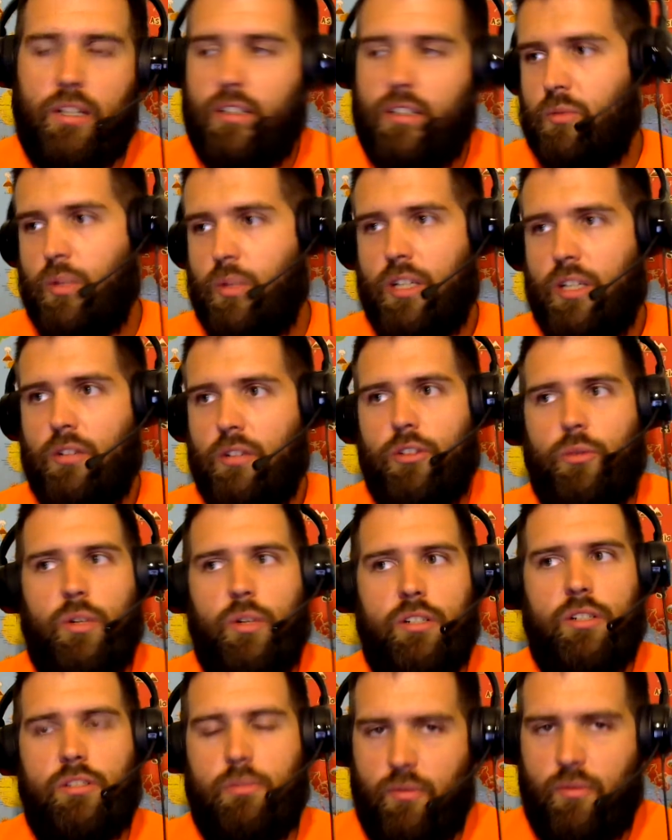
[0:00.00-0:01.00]
because we don't do
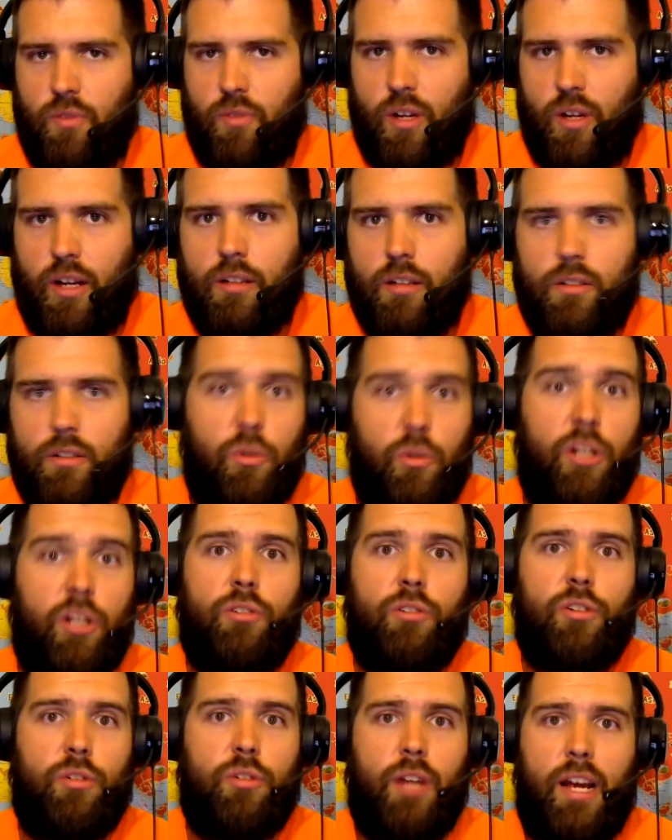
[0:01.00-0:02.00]
instrument flying we
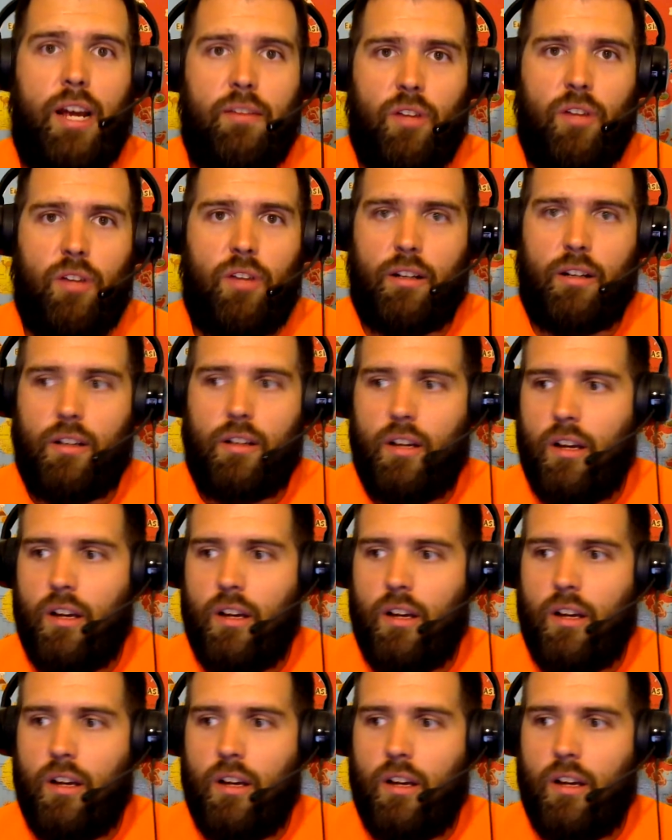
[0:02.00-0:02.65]
don't do night flying